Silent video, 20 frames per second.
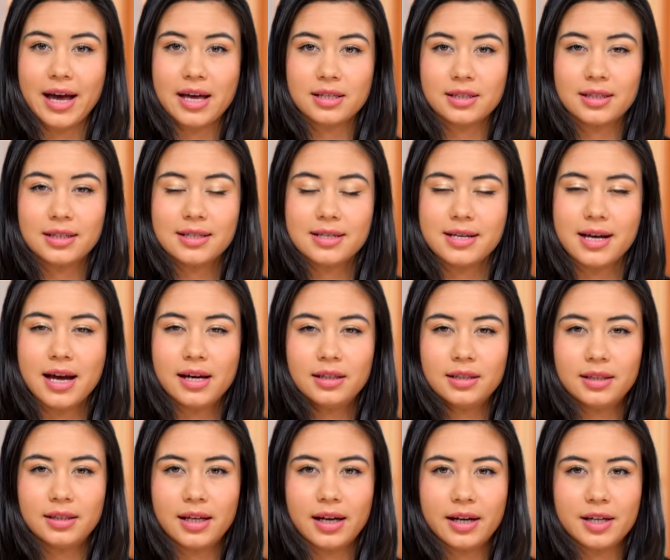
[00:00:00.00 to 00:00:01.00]
has
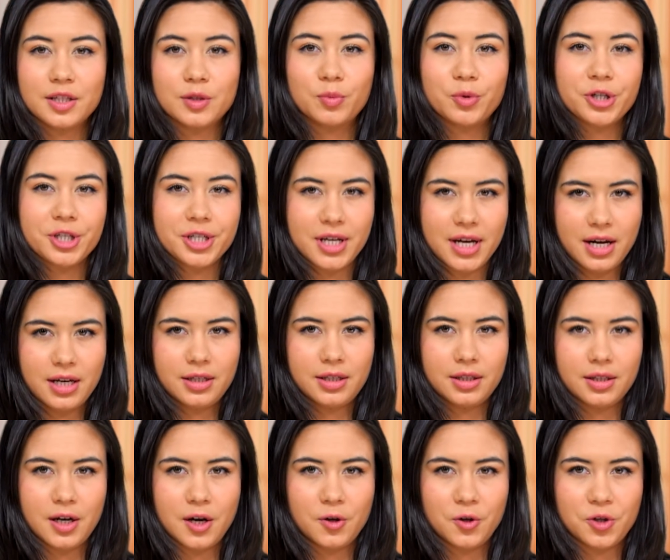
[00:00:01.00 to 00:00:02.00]
contended that it's
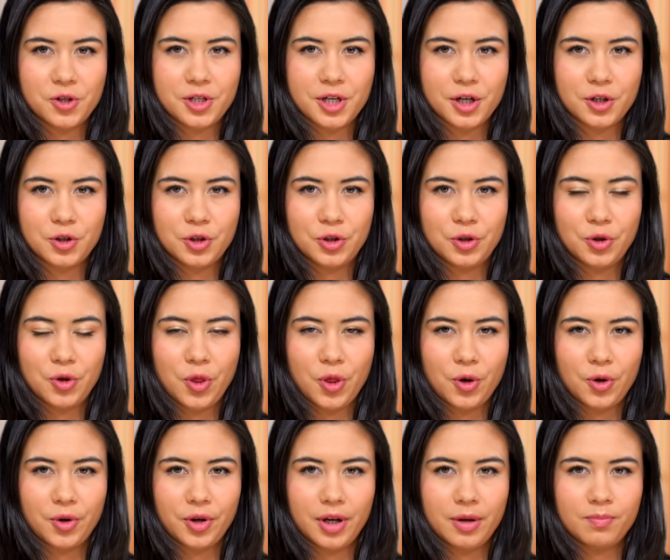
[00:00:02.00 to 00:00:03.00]
protected under Section
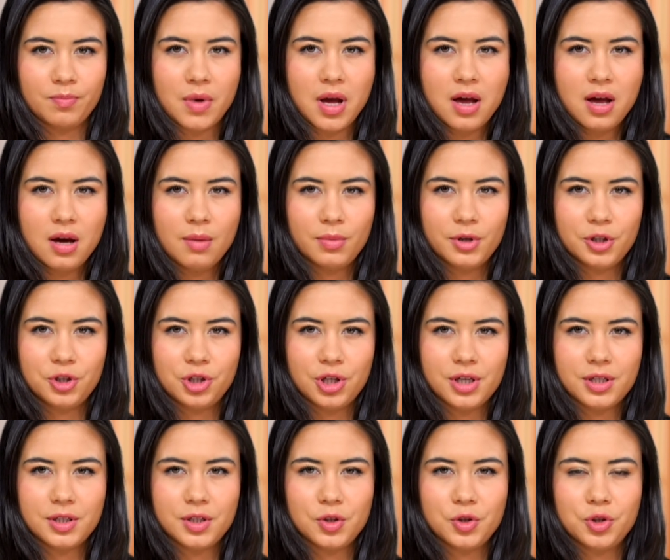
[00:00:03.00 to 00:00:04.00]
230. But
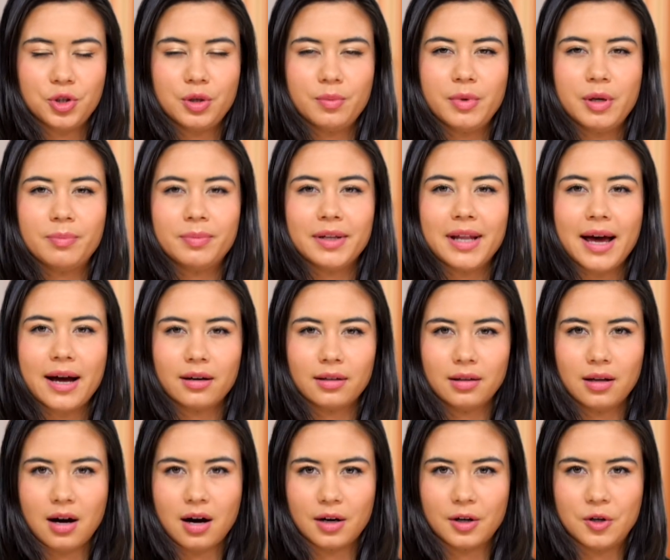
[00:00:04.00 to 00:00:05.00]
Justice Jimmy
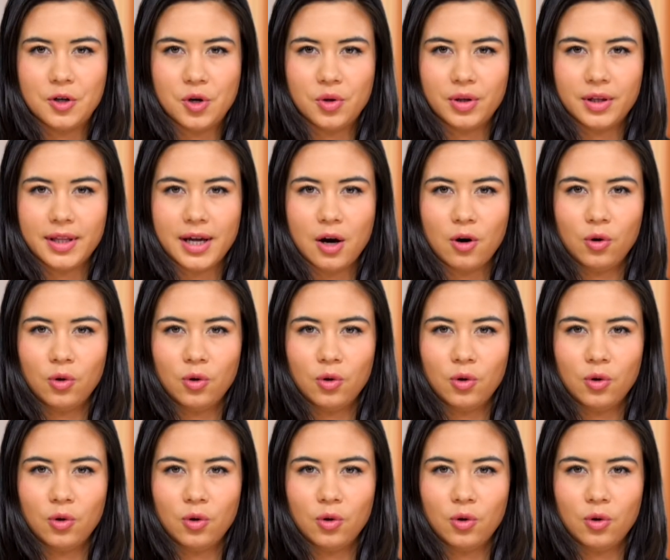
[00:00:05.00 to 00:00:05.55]
Blacklock noted that